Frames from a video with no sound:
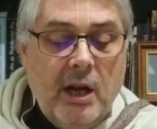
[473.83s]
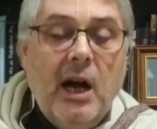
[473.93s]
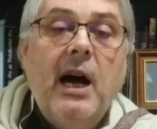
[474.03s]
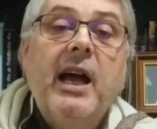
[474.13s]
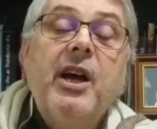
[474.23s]

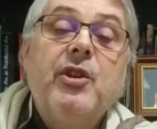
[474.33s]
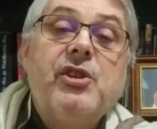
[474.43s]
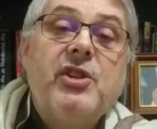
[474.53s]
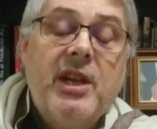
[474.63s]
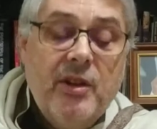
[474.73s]
I
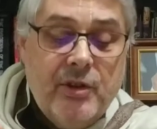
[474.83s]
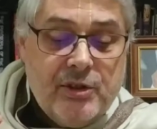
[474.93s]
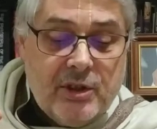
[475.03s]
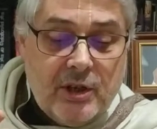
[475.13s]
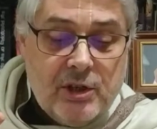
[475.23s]
understand
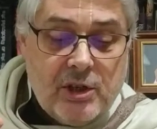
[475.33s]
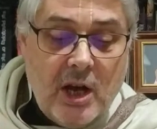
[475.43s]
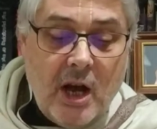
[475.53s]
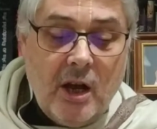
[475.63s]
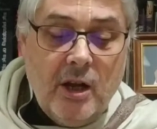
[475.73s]
this
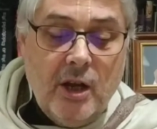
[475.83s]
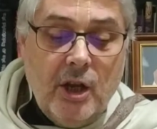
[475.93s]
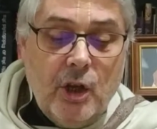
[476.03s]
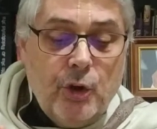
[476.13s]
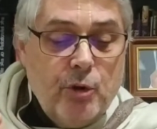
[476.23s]
Krishna
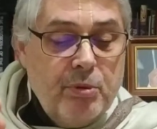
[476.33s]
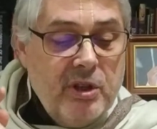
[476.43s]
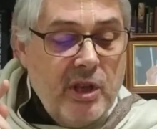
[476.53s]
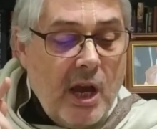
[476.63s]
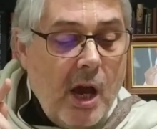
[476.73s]
to be
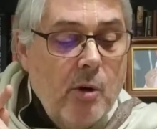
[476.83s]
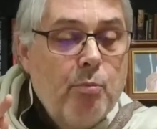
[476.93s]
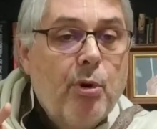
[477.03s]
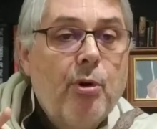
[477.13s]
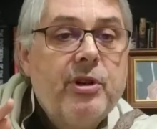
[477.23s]
the
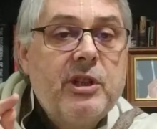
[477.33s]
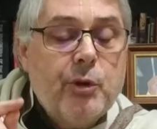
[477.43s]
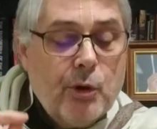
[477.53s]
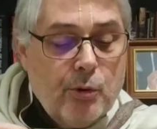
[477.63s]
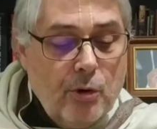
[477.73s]
unborn
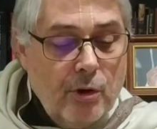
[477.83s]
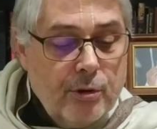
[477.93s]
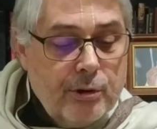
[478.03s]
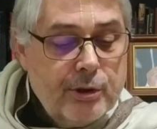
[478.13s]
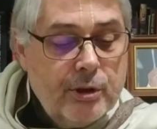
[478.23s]
eternal
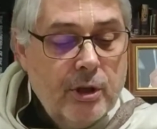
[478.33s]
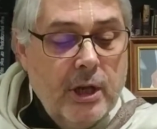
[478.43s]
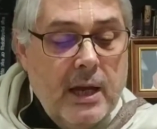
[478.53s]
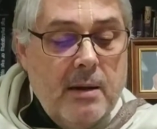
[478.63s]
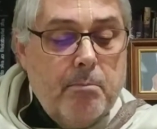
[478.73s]
Lord,
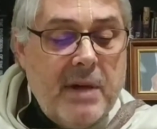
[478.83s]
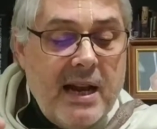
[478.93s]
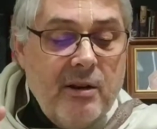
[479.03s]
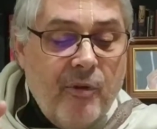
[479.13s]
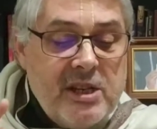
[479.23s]

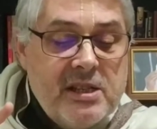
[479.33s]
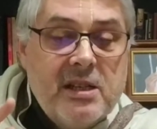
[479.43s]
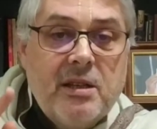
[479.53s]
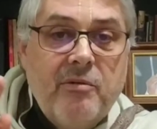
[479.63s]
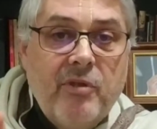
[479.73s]
manifested in